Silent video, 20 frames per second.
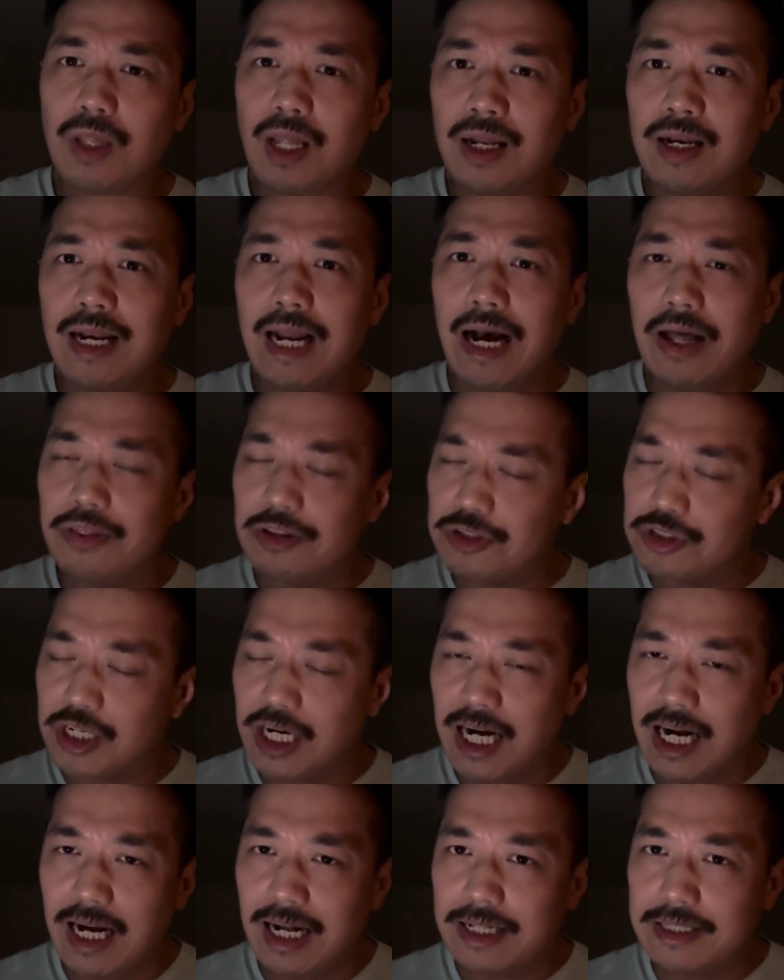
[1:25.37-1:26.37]
Now, the
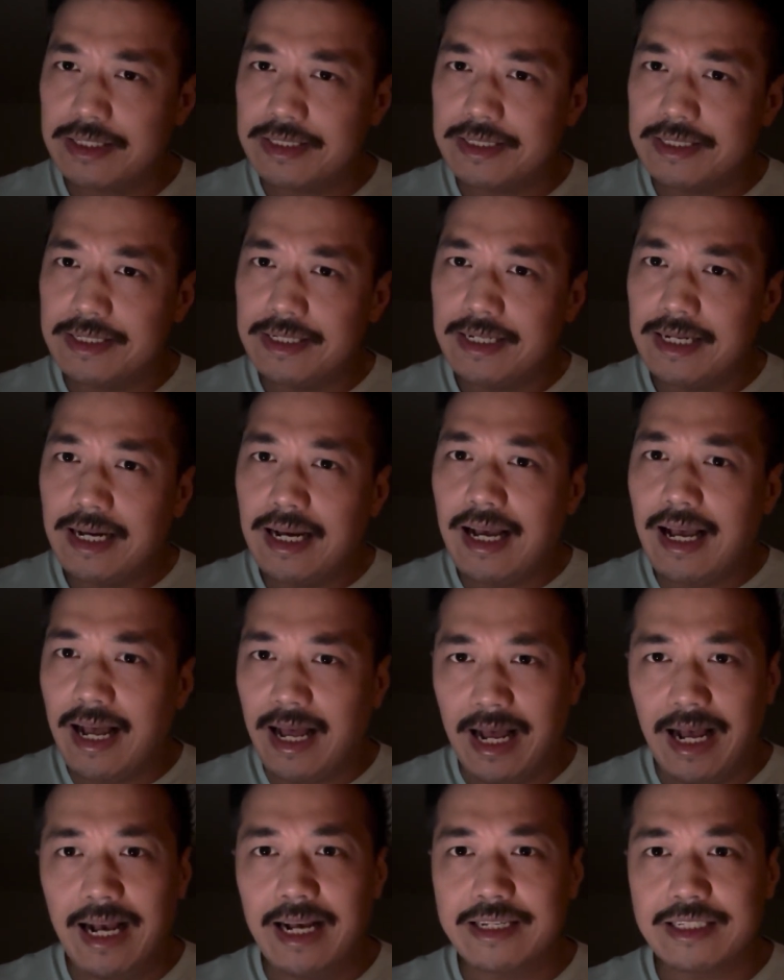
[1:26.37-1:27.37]
child
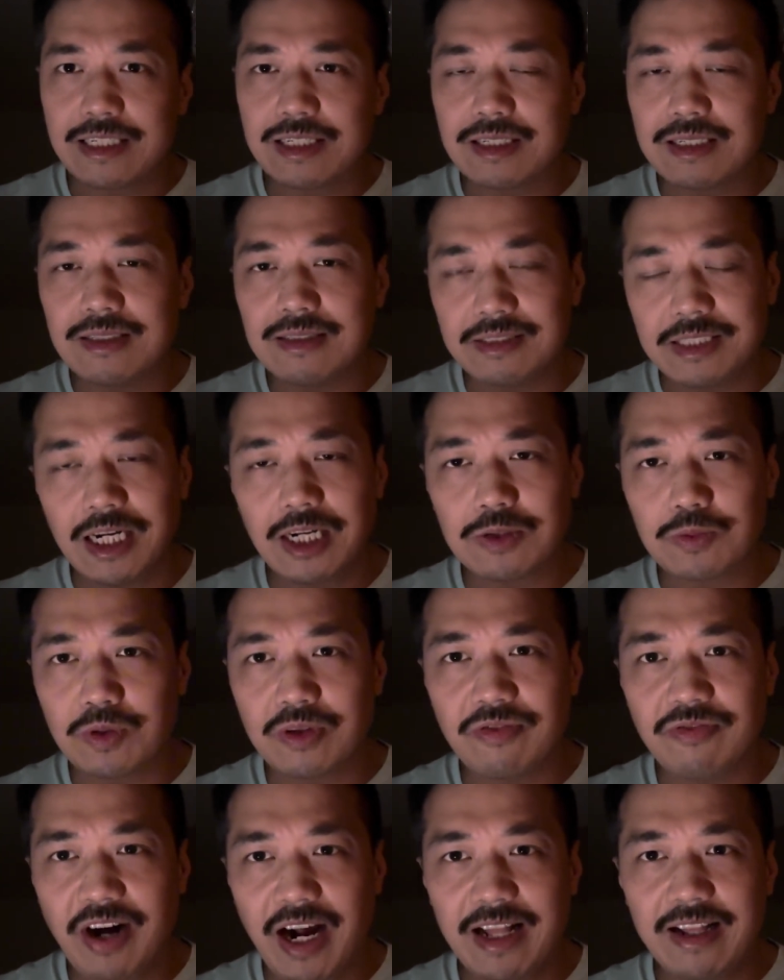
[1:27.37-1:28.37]
has dealt
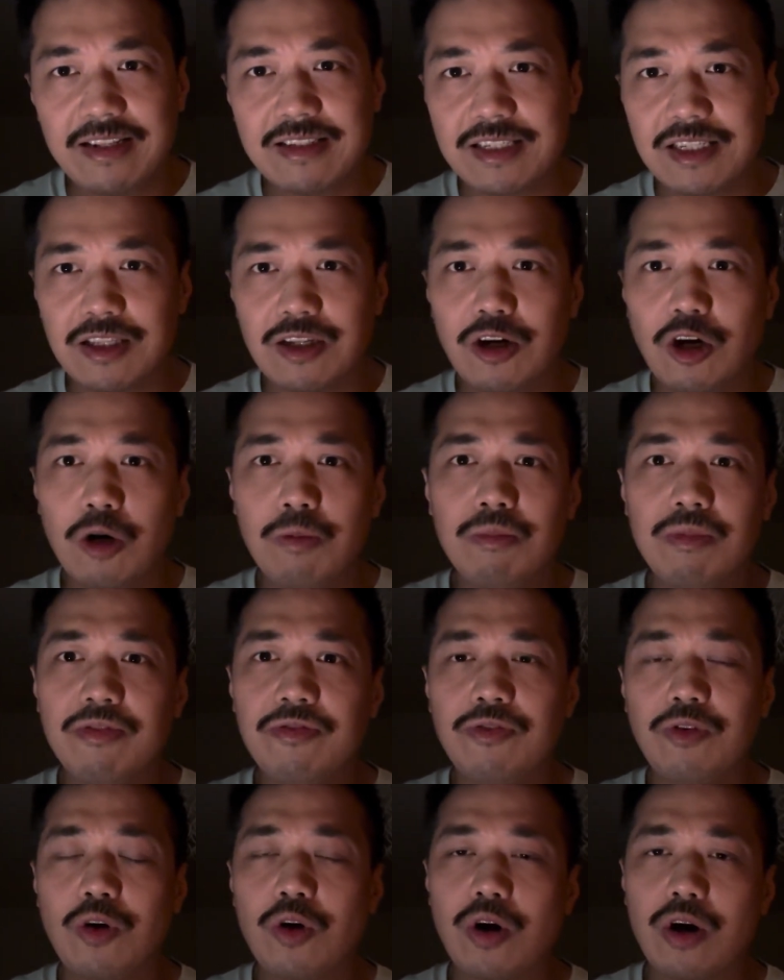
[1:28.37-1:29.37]
with violence in the home
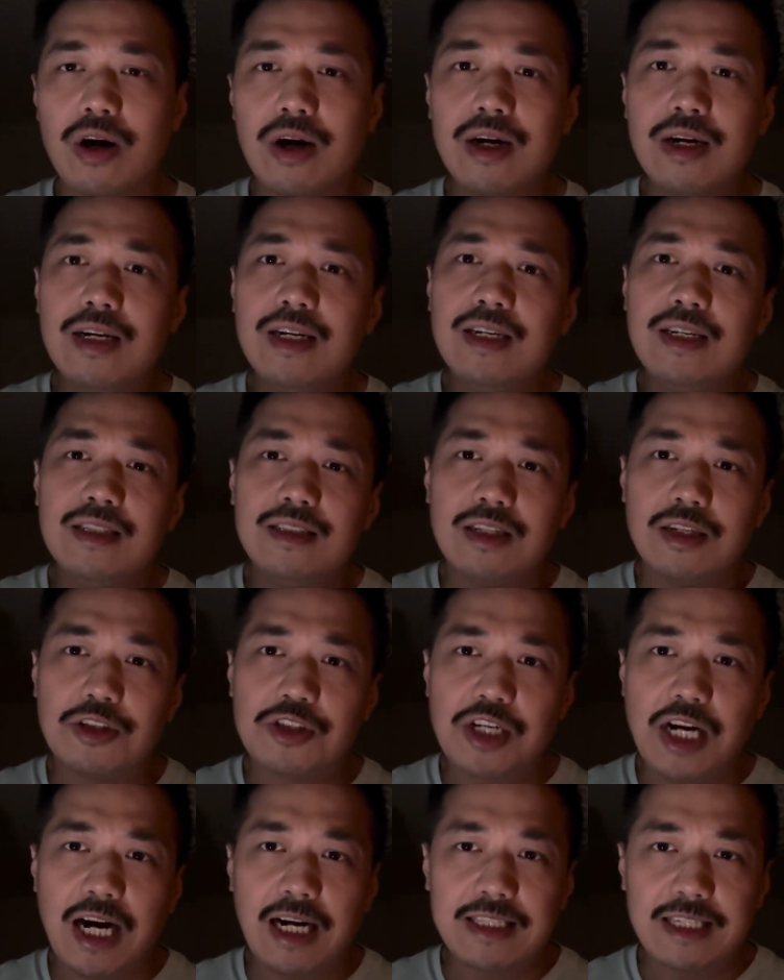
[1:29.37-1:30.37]
before. The
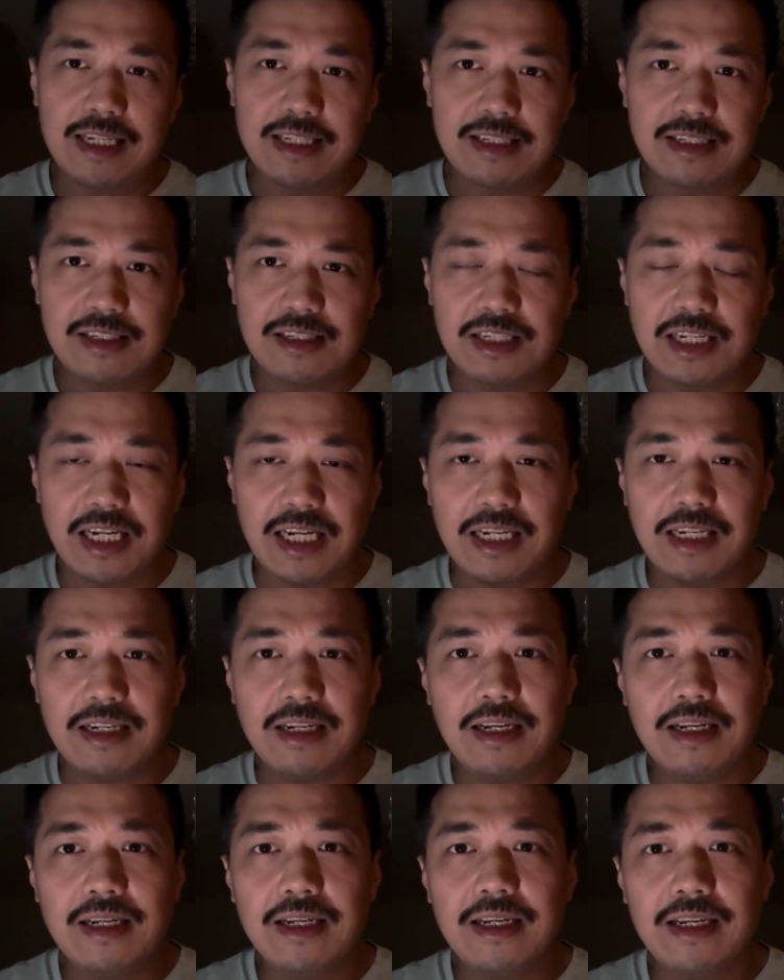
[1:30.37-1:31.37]
child has
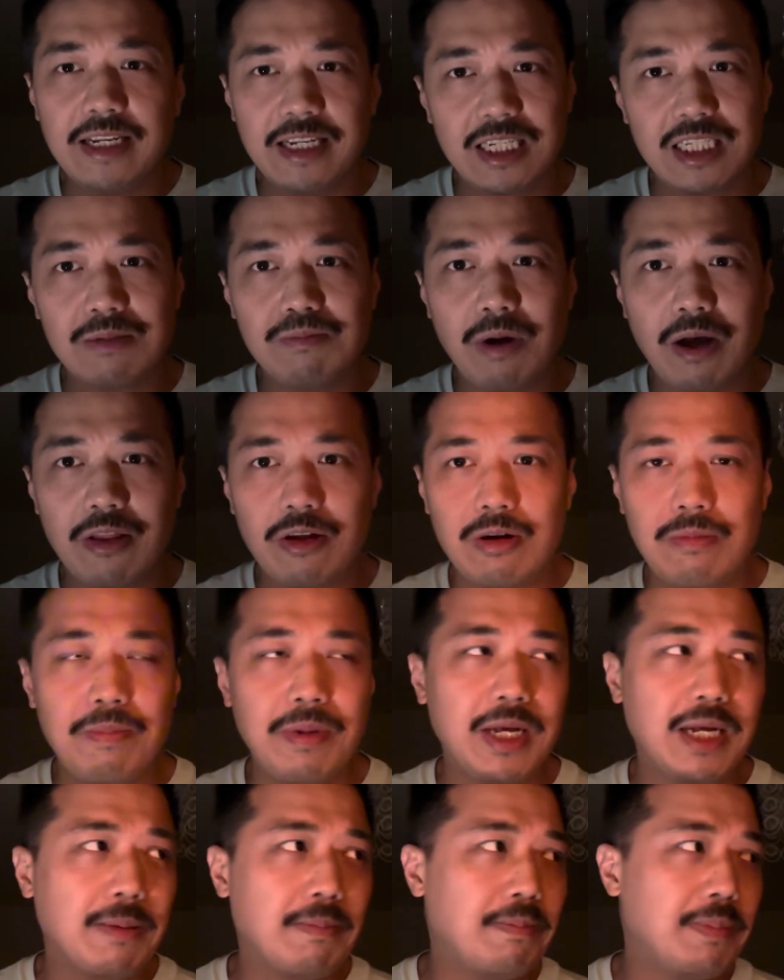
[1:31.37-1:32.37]
seen his mother
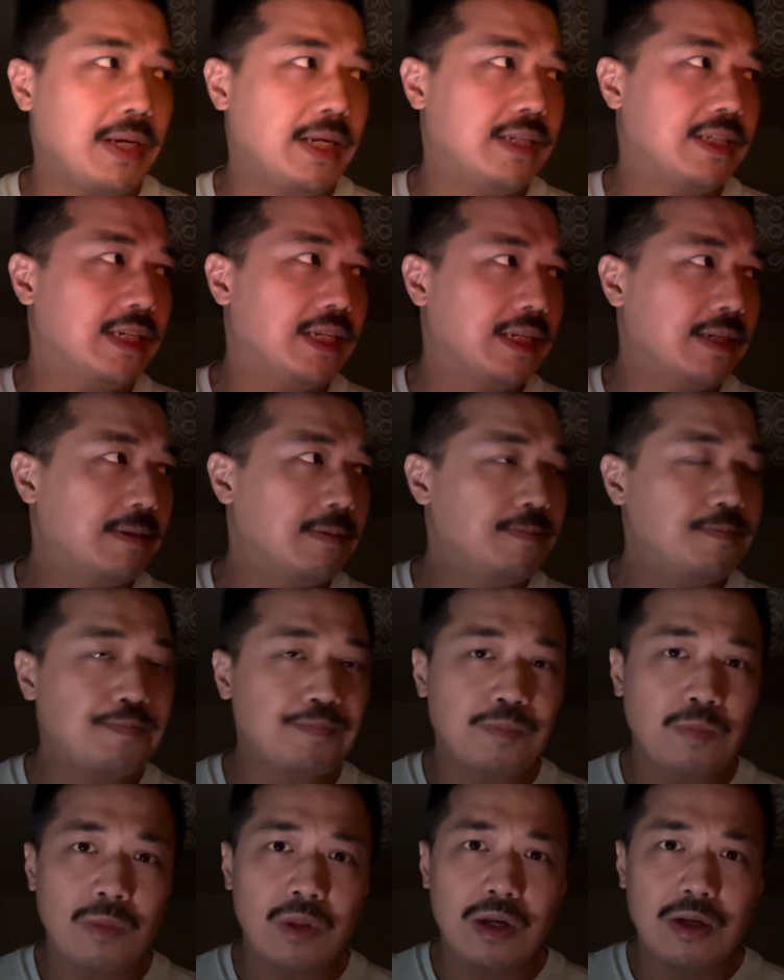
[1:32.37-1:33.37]
being beaten.
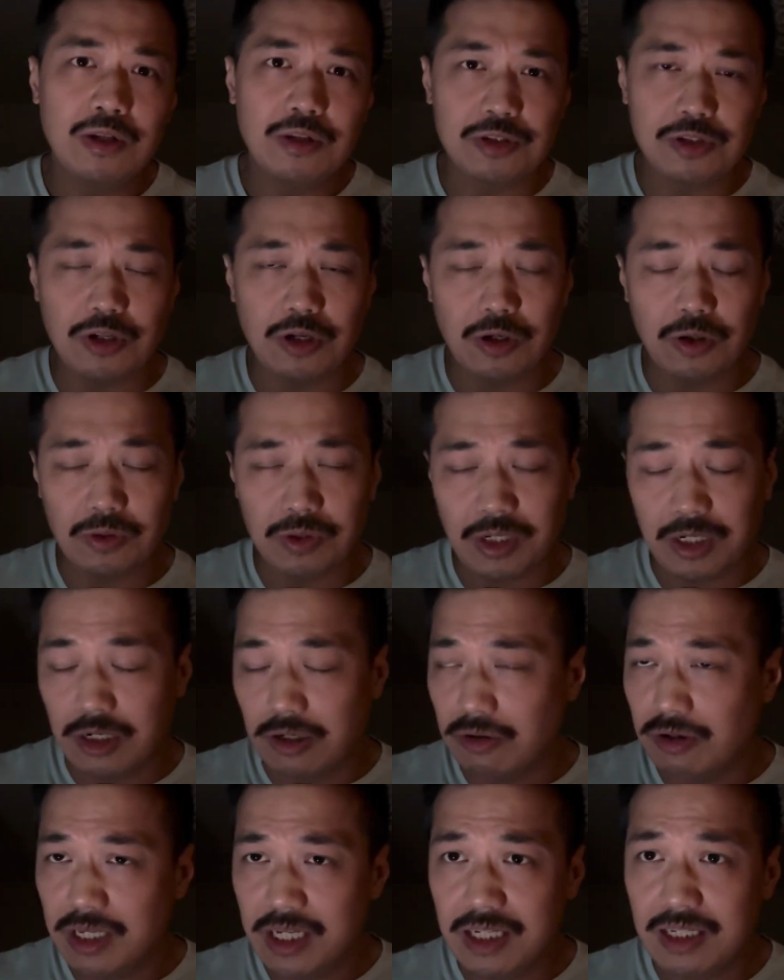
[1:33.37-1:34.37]
So,
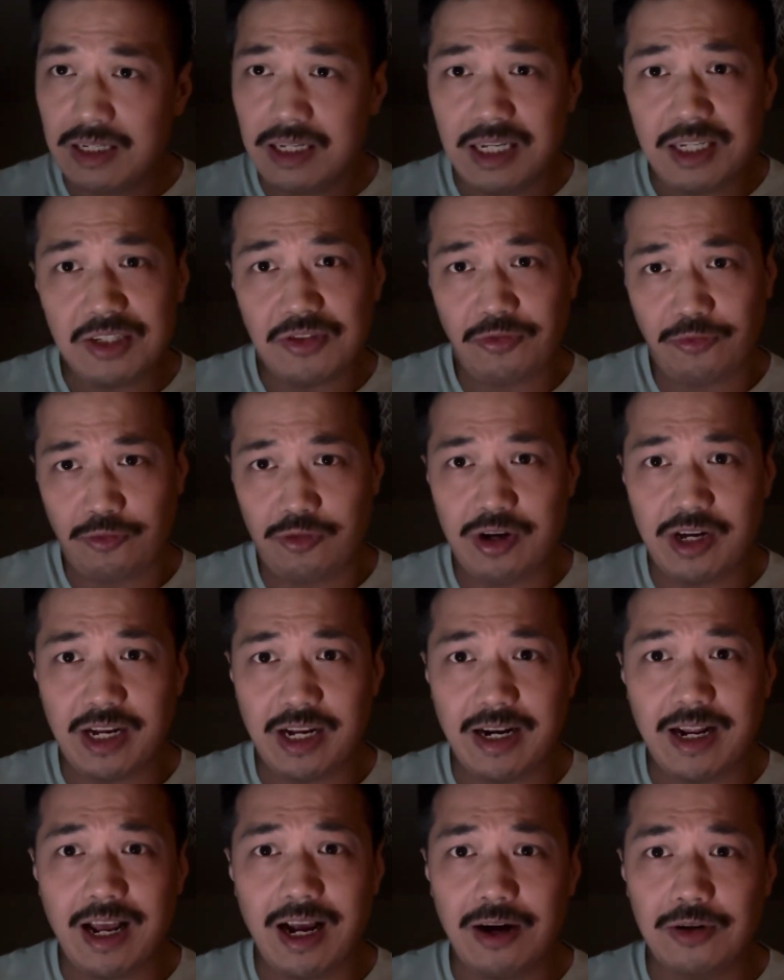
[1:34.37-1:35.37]
he's
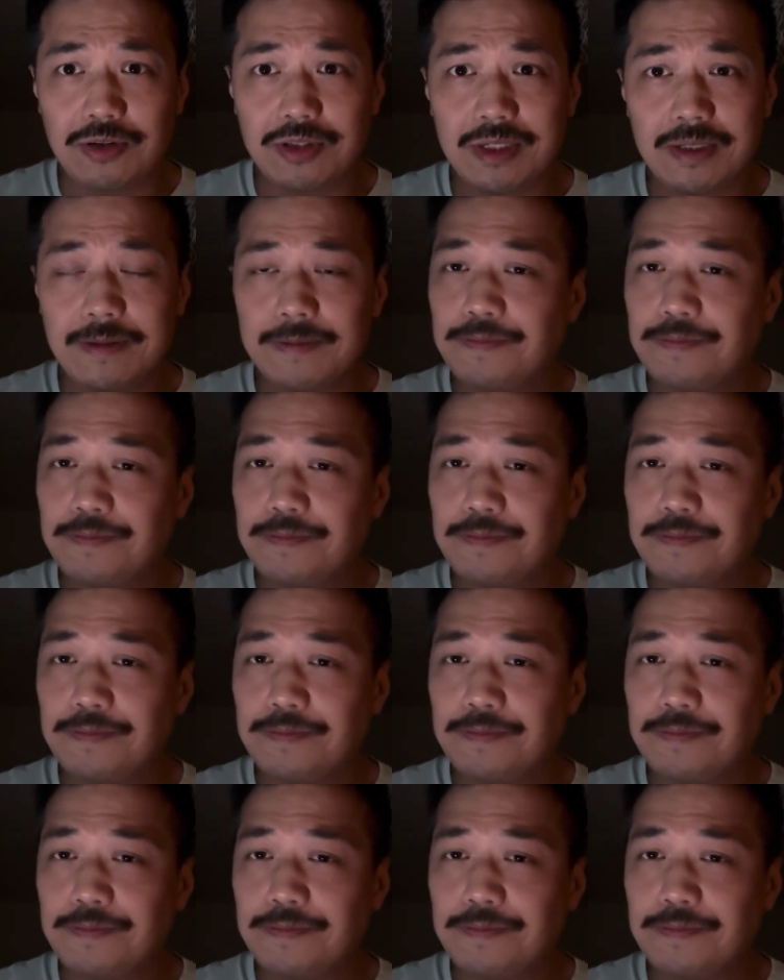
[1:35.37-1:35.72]
freaking out.